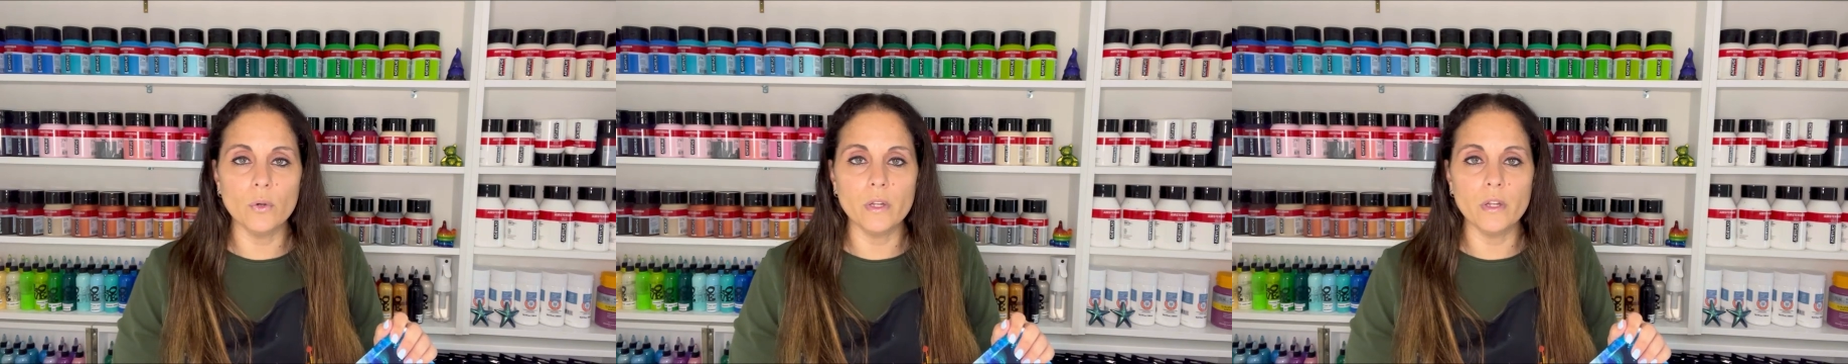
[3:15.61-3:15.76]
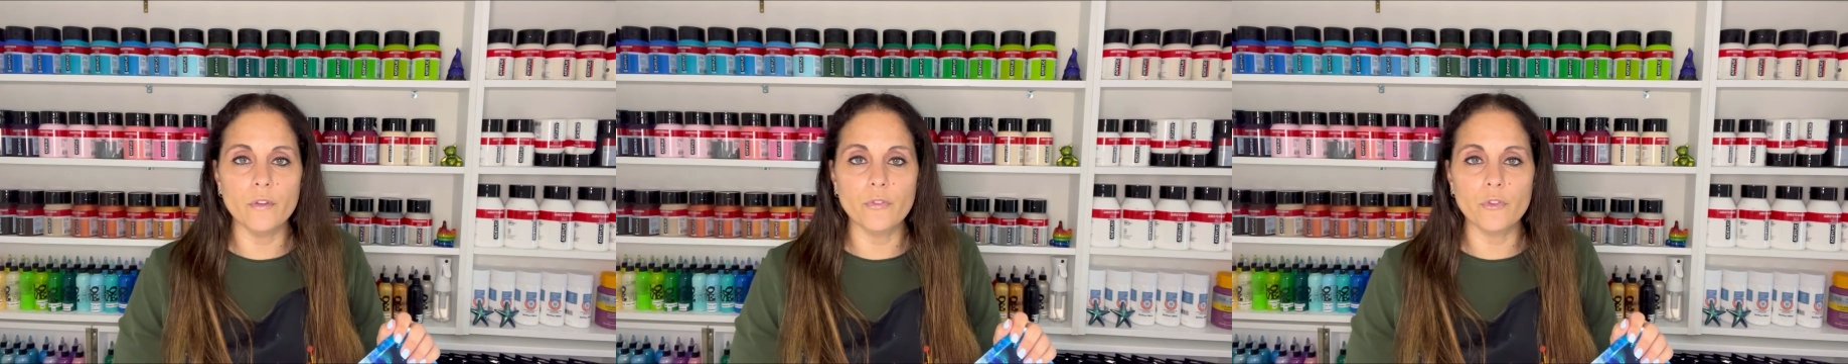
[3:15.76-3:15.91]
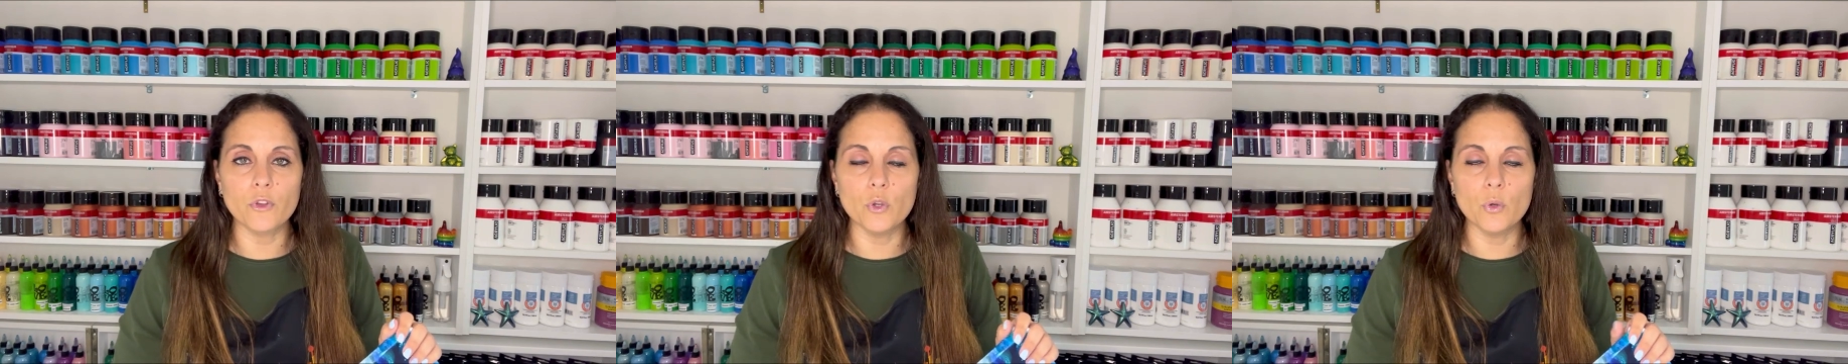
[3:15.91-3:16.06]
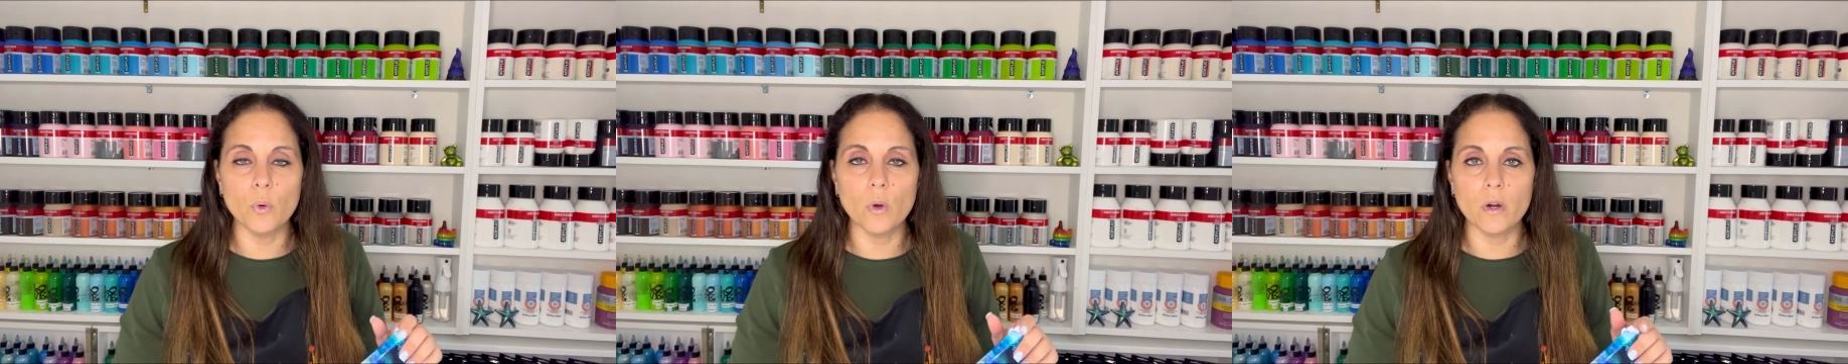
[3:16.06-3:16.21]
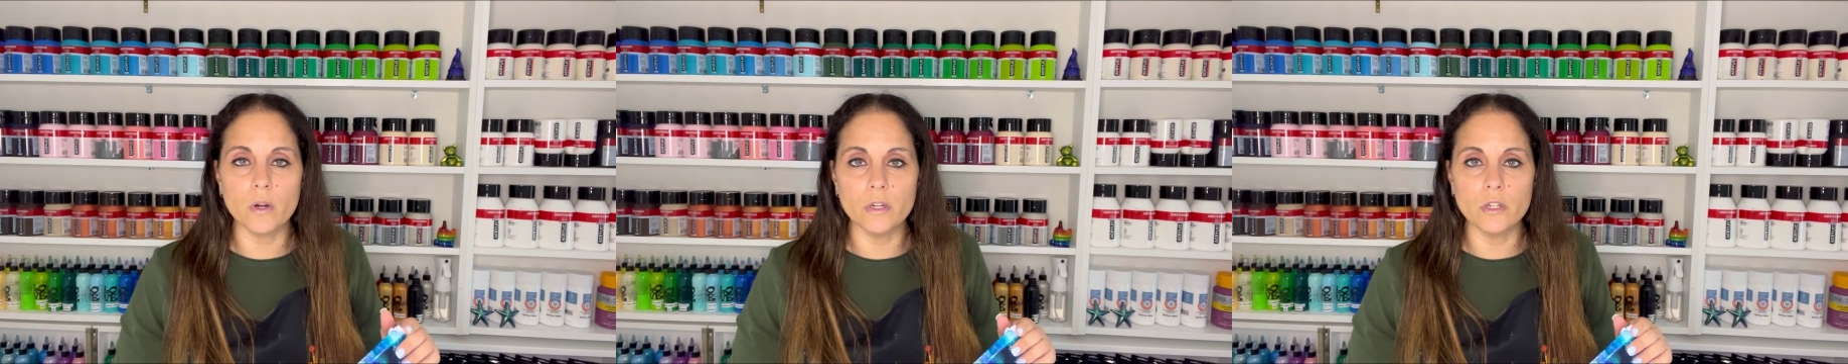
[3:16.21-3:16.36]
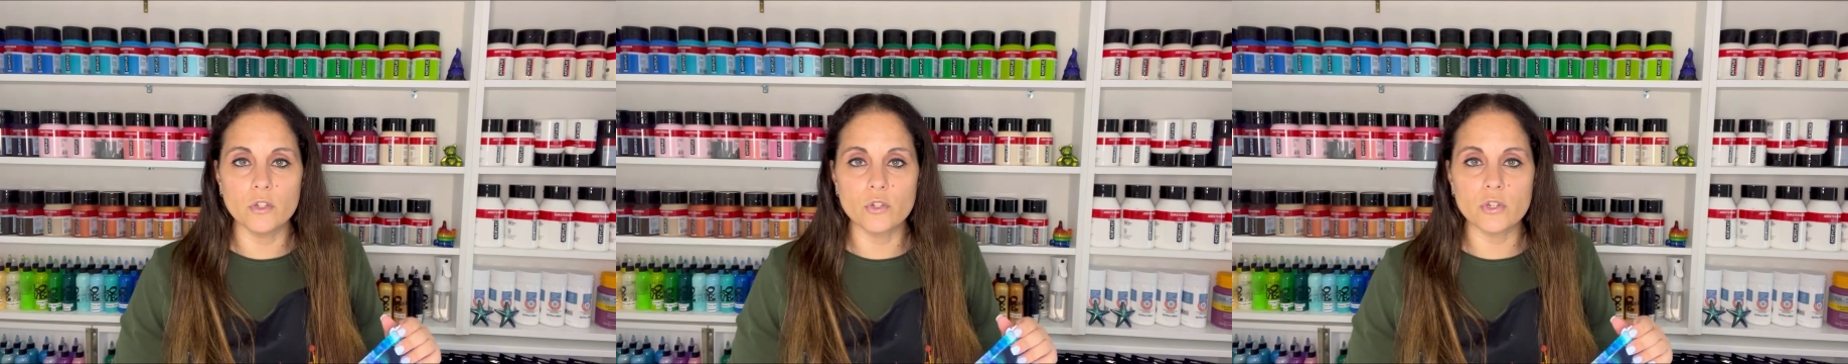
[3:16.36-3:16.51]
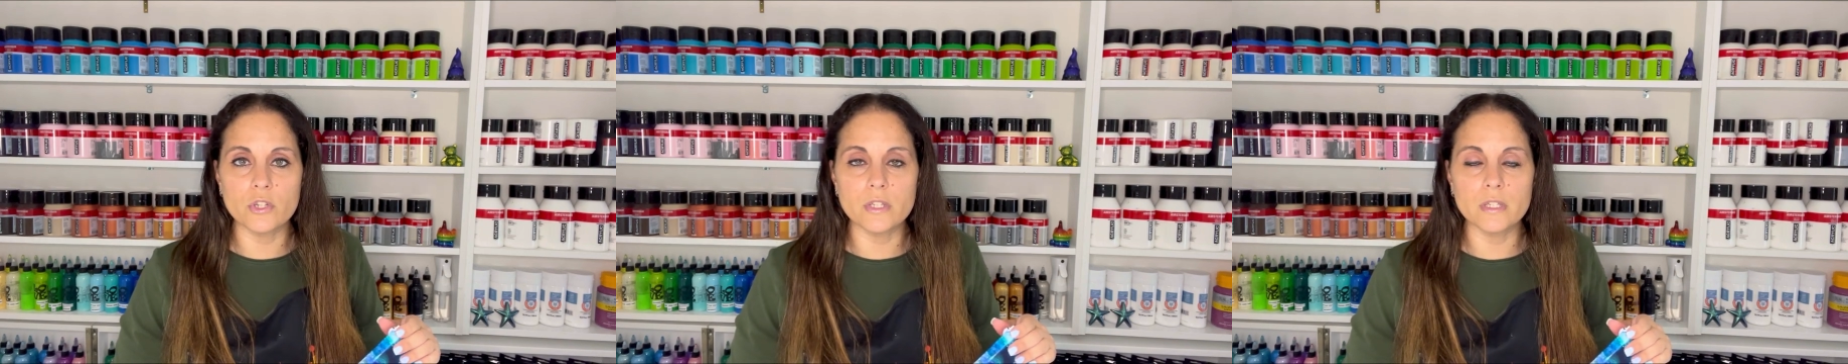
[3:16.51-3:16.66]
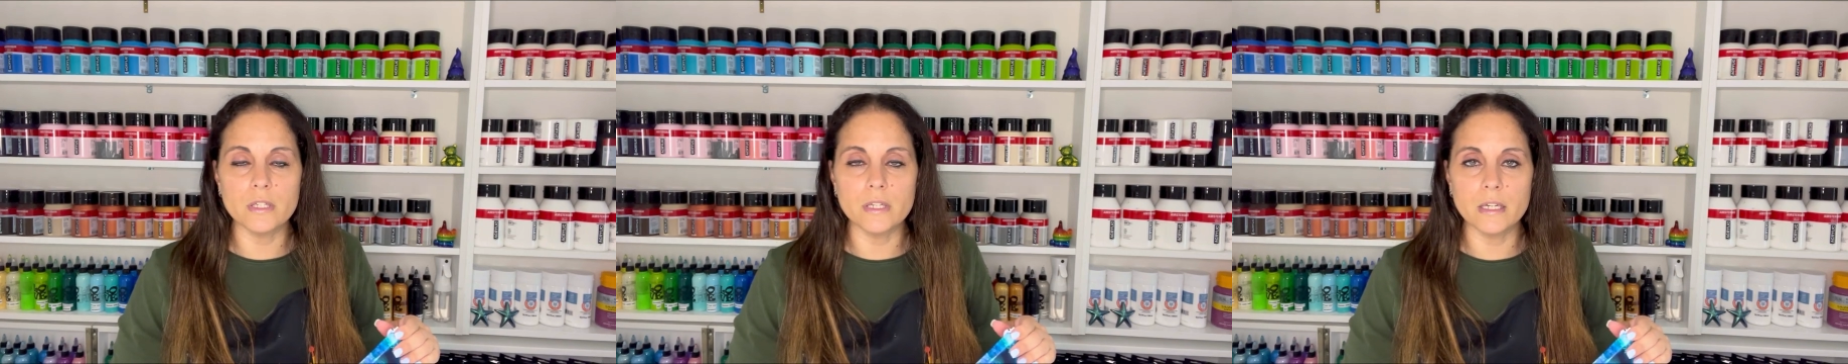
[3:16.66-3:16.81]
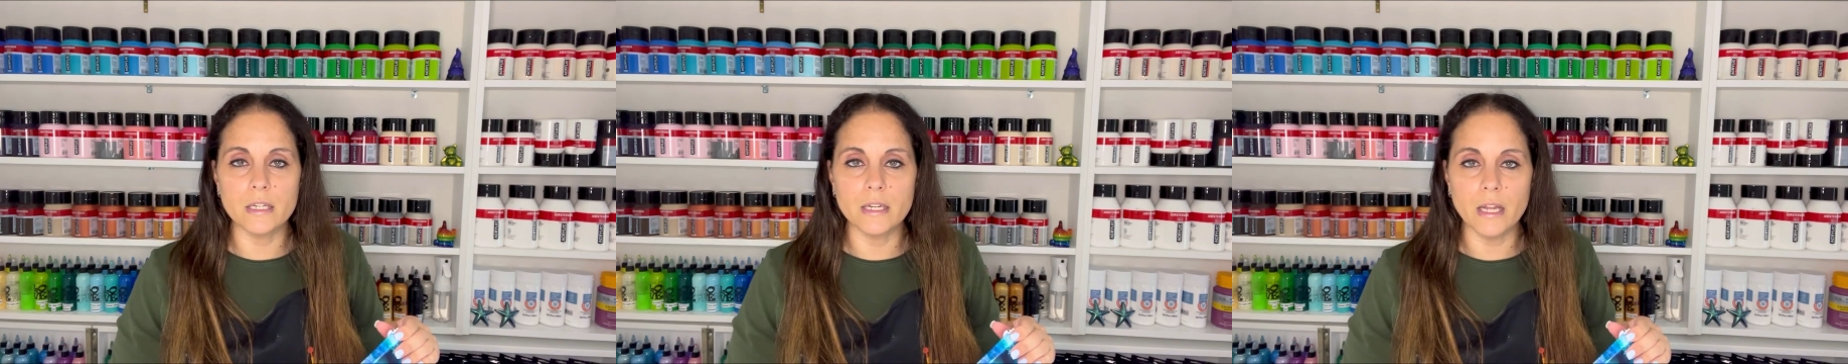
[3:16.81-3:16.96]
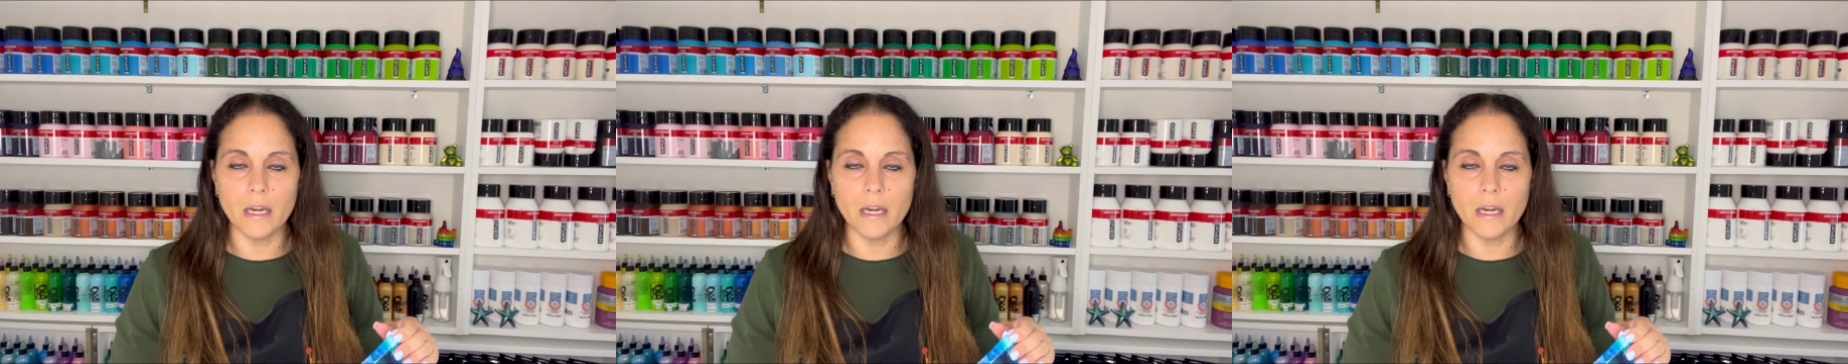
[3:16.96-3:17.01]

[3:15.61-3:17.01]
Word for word: if you are interested in